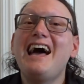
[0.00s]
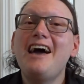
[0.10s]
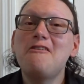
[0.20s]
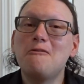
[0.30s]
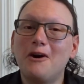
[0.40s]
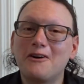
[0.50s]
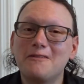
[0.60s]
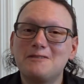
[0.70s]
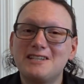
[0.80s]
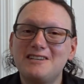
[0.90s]
And
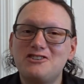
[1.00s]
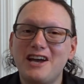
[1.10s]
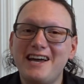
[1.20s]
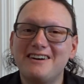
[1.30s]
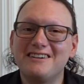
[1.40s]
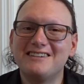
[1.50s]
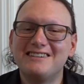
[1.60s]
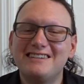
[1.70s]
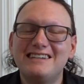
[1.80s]
welcome to the channel.